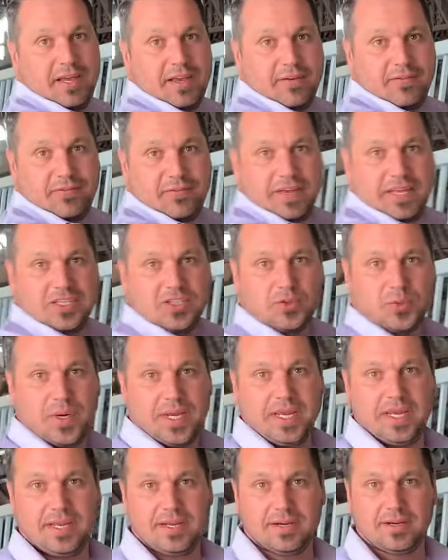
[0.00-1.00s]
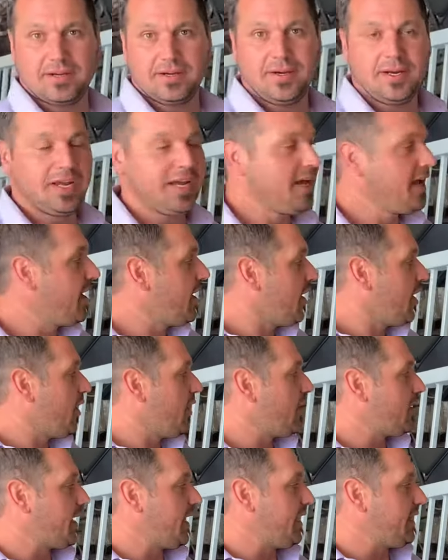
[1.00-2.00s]
fence right here,
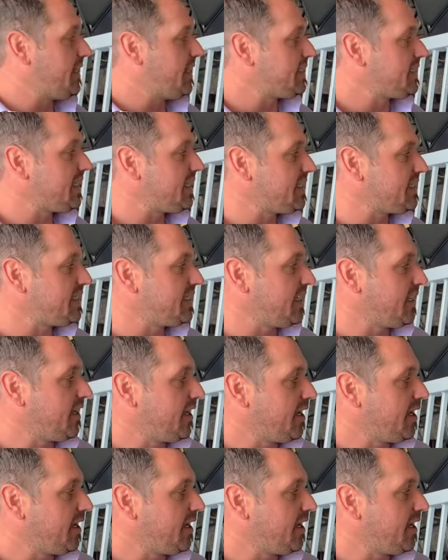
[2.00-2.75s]
okay, this is